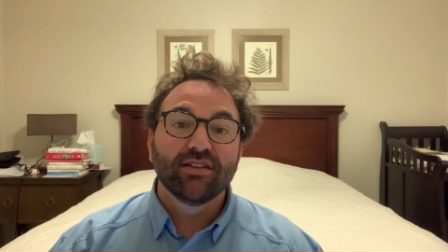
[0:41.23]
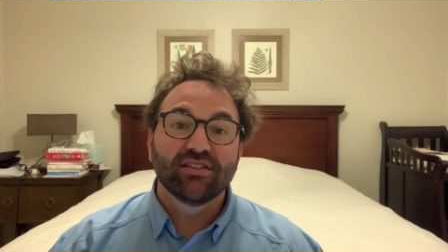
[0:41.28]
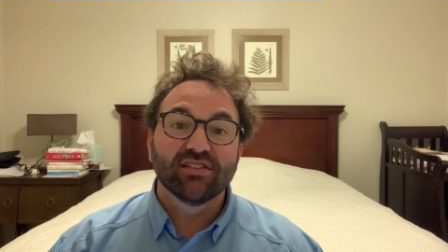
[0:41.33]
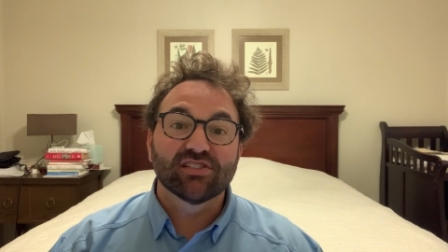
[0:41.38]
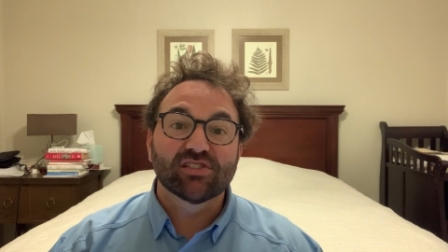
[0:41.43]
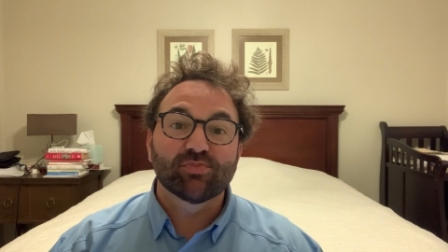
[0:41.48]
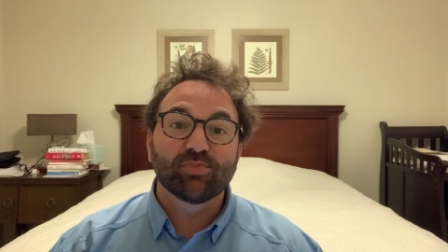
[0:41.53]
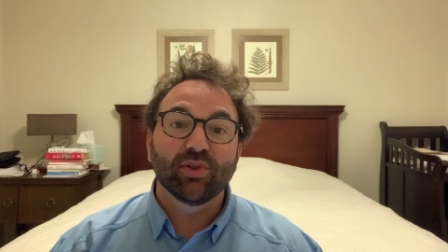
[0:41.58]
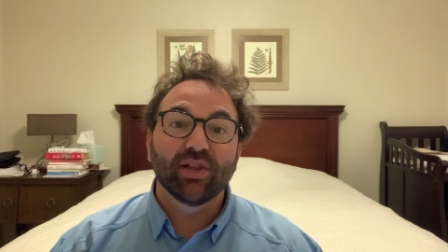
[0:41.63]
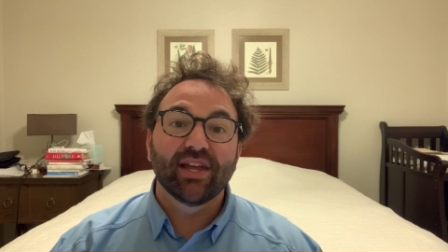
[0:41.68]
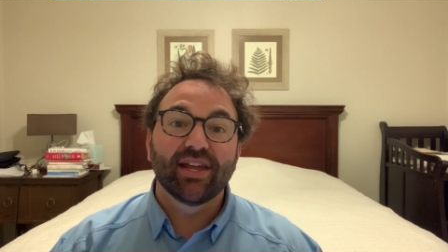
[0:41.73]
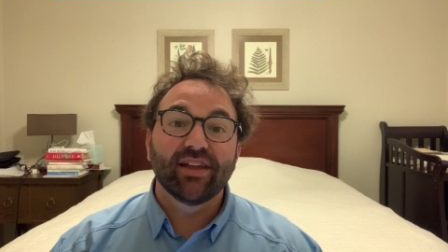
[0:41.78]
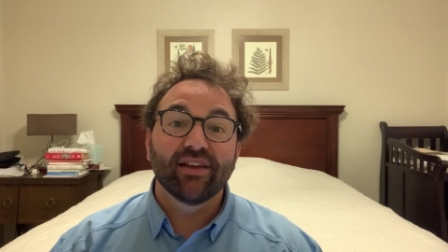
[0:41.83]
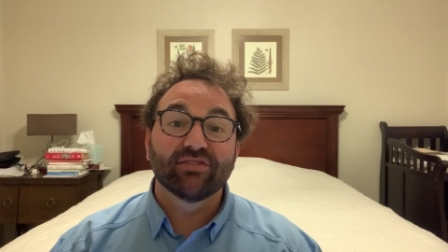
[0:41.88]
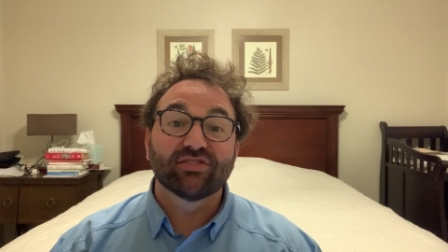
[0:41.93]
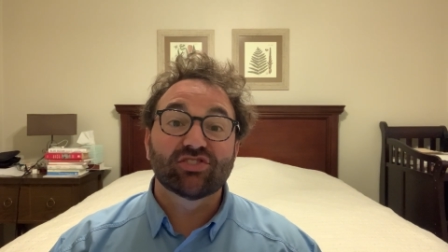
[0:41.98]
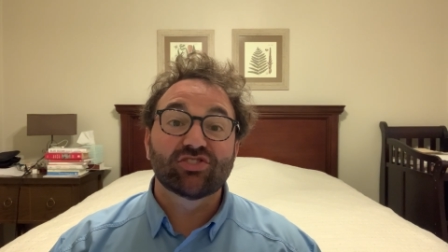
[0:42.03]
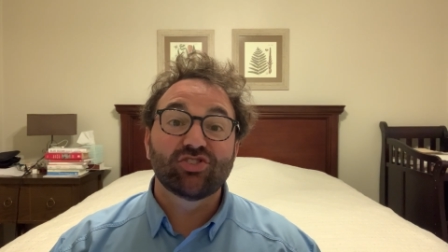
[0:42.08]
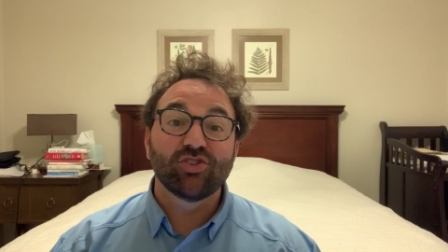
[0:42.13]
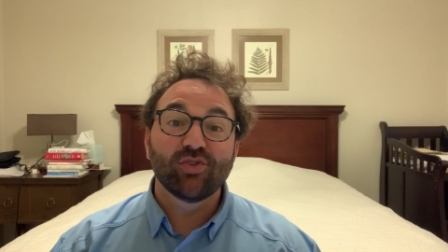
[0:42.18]
display
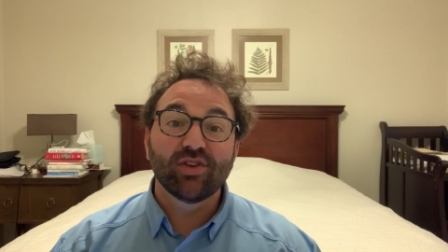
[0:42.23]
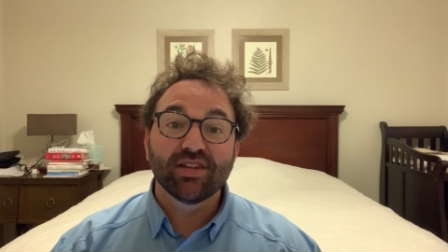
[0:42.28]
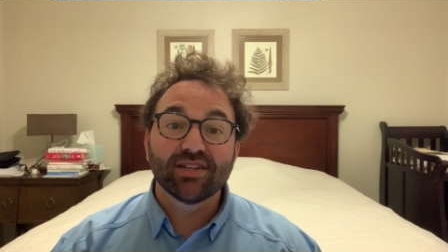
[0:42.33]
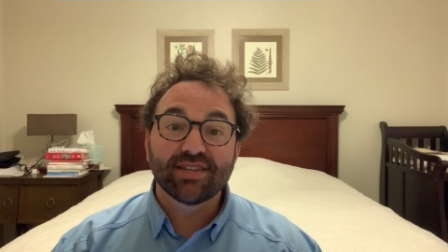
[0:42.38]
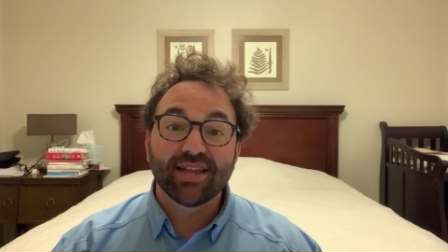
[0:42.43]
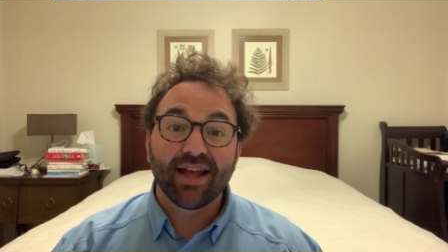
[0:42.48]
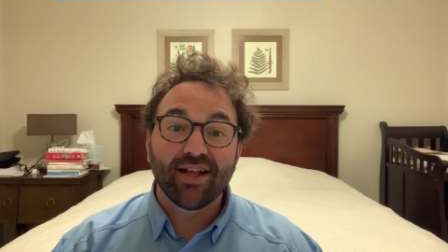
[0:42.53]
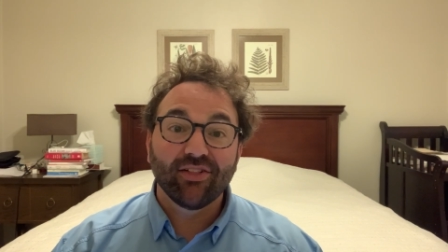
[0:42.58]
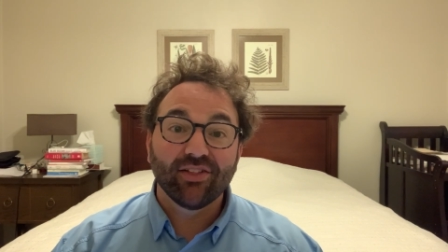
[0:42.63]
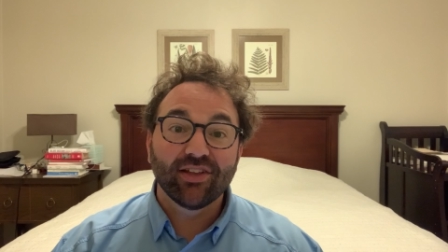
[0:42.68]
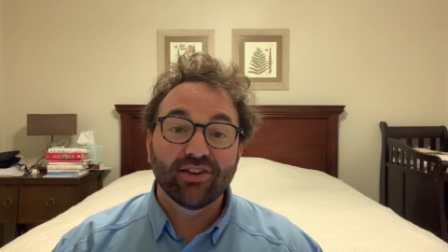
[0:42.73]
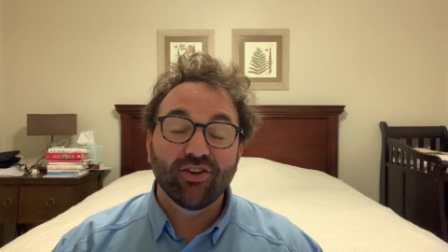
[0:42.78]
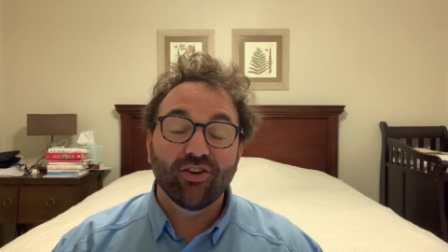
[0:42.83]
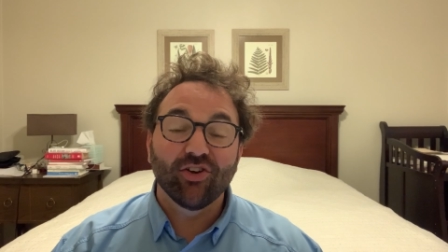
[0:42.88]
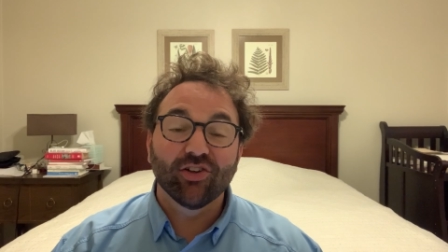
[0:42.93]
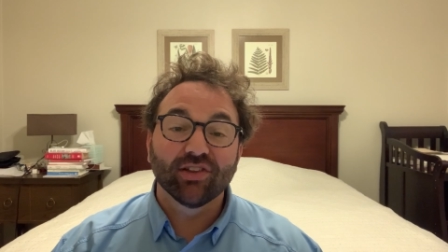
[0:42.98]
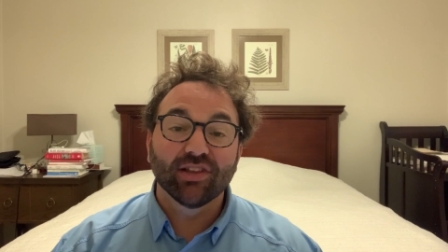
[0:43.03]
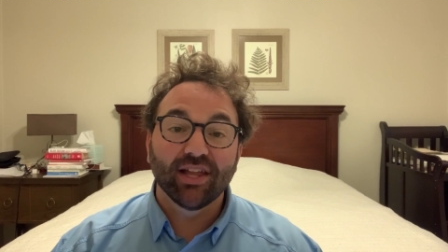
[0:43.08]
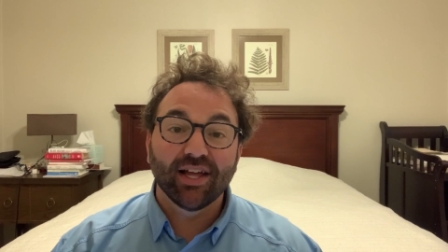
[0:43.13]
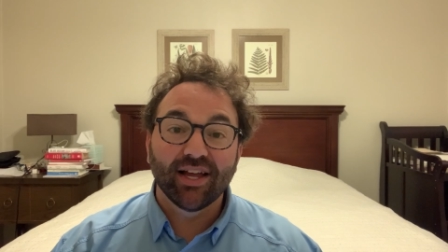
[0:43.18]
of student talent
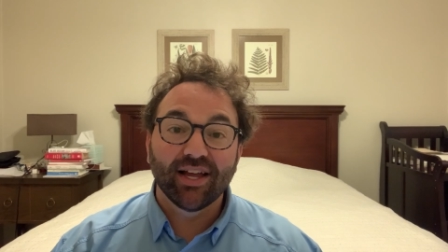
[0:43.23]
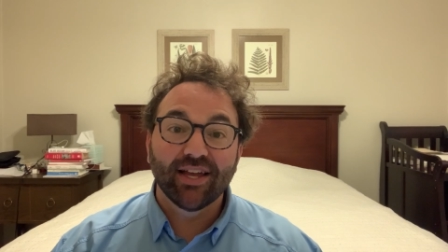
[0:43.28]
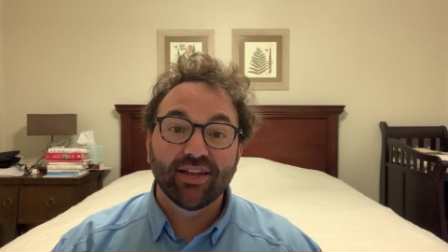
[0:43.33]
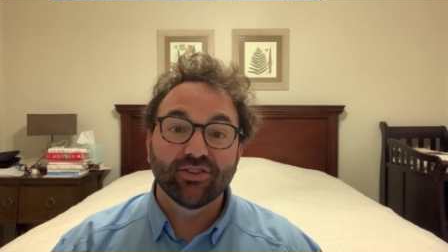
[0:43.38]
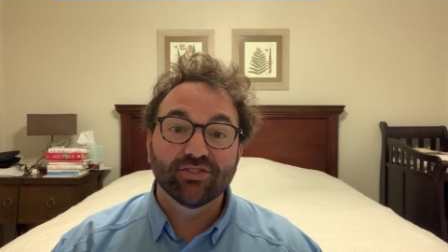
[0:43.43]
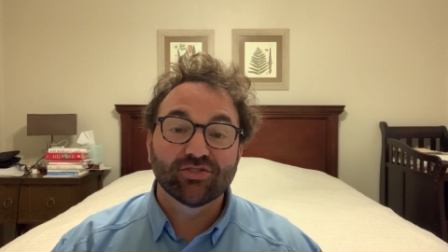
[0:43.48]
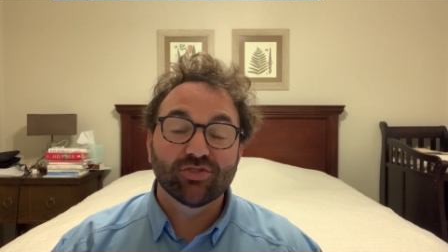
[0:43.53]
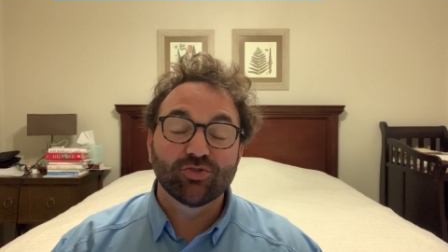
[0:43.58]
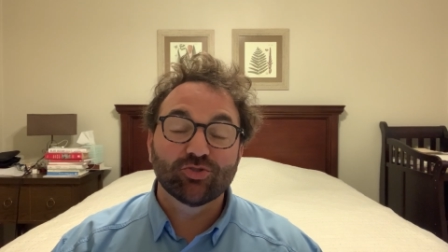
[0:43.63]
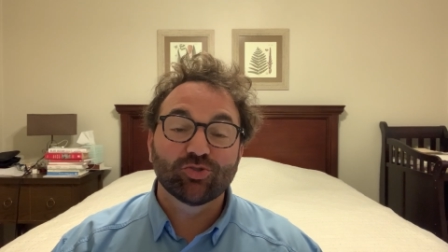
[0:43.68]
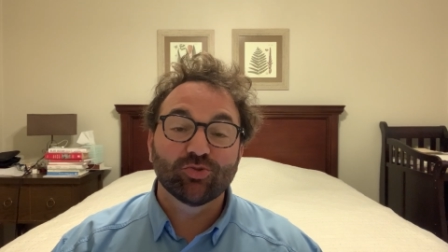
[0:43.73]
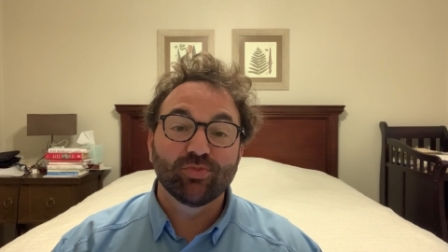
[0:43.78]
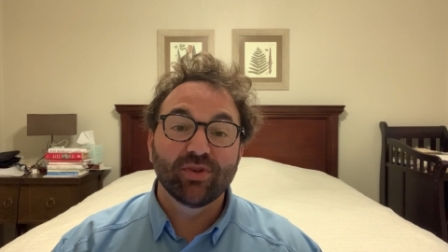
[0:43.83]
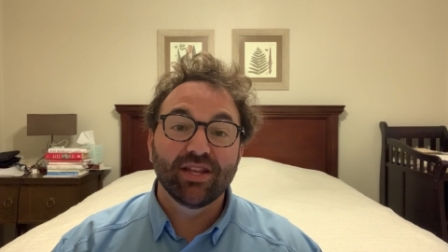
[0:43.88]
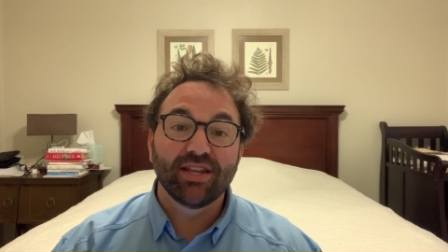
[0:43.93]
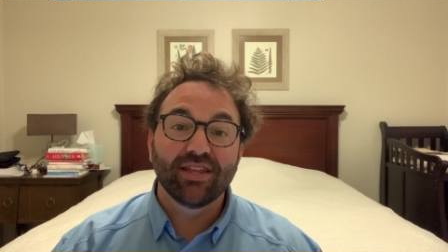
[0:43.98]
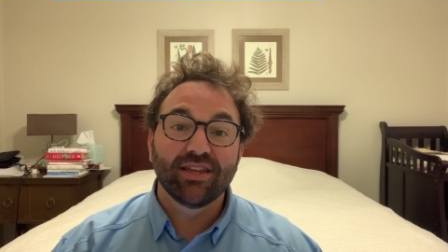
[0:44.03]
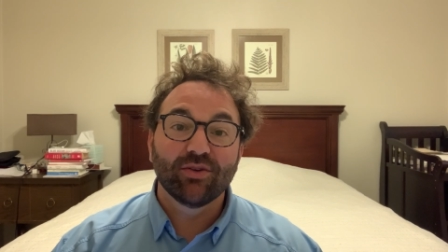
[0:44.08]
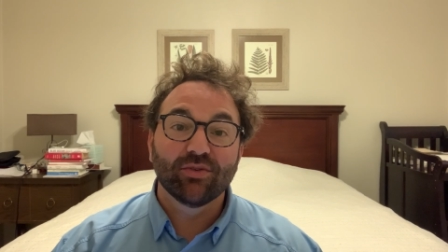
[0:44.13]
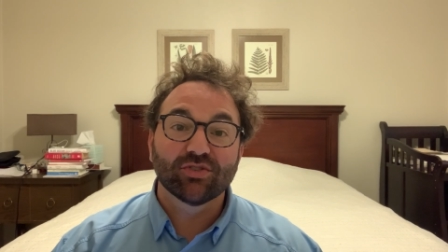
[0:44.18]
online on social
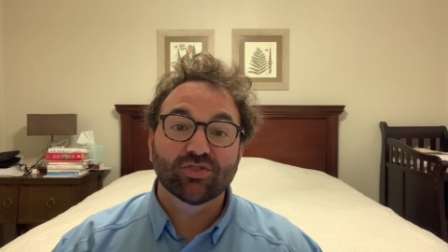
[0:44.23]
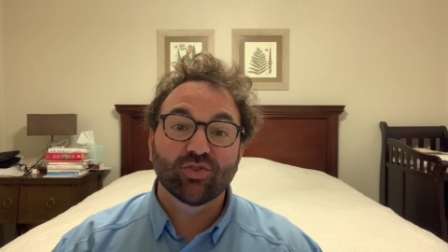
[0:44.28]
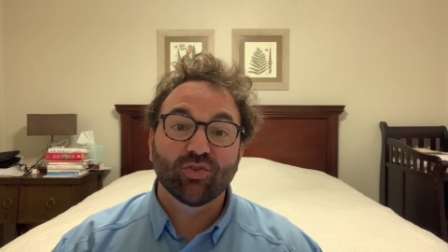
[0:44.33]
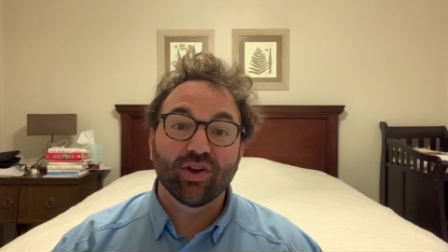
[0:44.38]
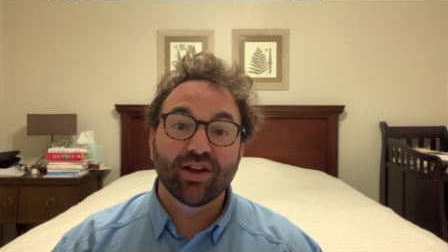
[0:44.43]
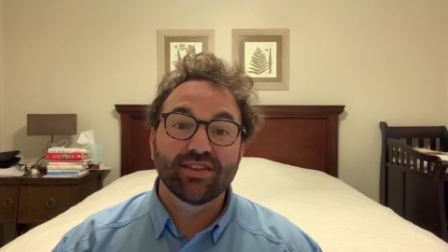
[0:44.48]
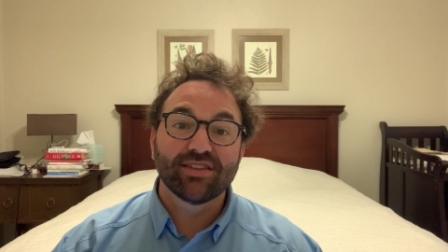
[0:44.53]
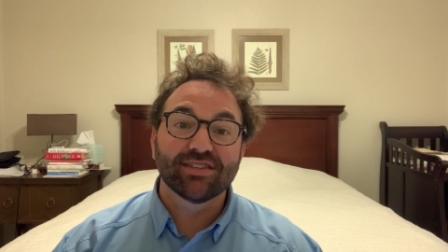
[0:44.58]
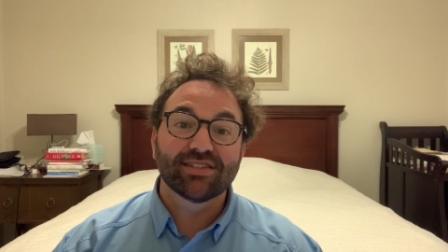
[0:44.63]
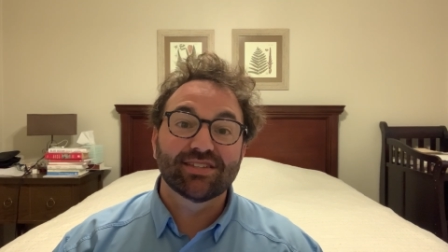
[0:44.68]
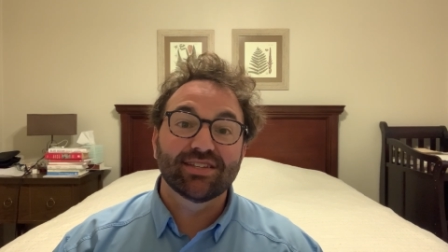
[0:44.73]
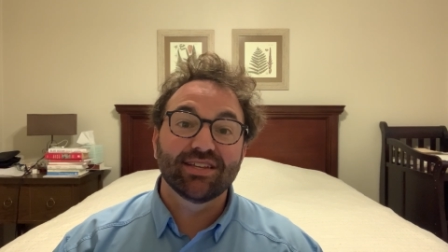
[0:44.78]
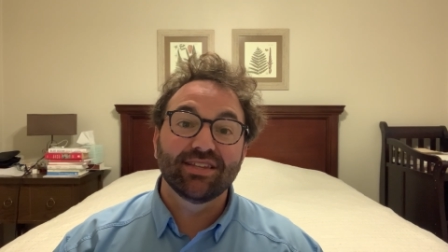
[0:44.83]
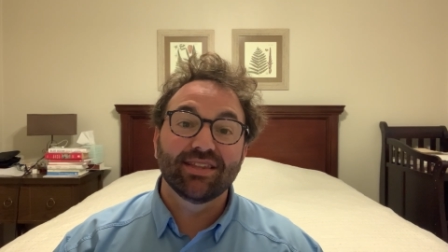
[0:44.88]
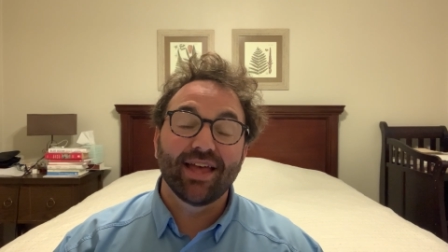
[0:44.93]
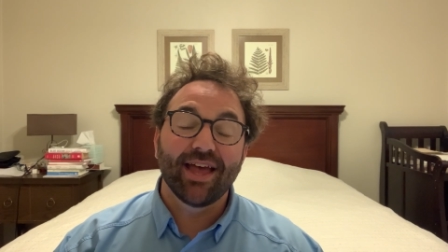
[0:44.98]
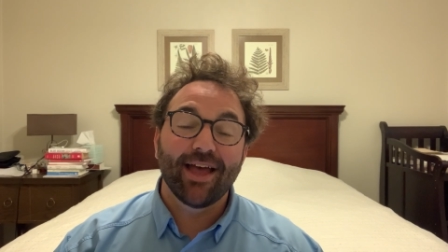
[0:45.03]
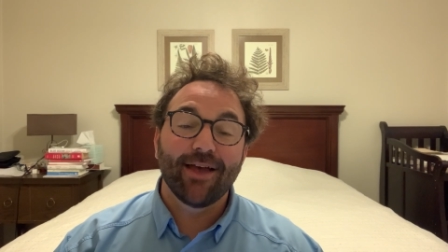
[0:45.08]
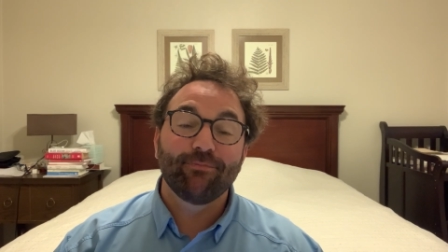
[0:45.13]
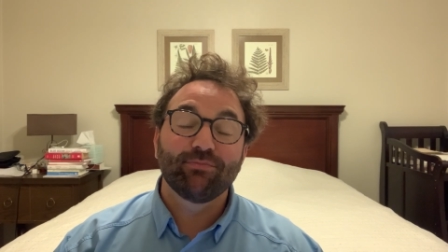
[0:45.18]
media. It was great to see
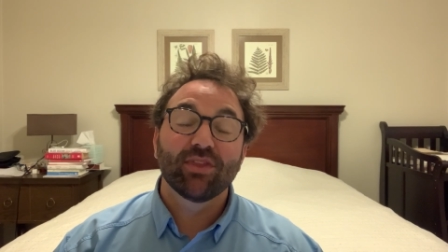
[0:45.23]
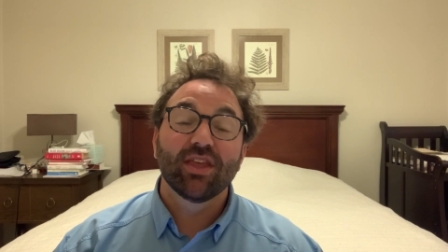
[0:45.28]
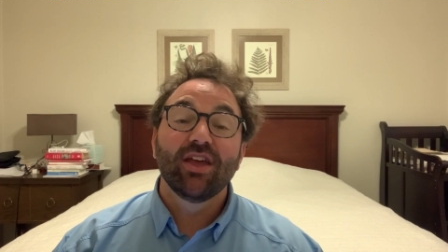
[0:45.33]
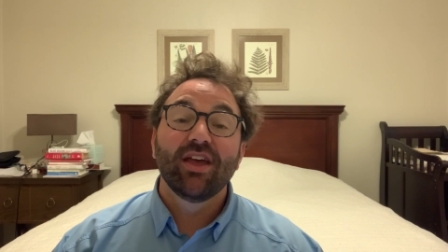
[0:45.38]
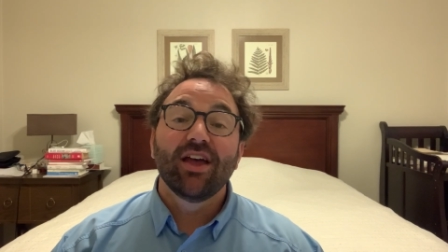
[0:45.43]
that.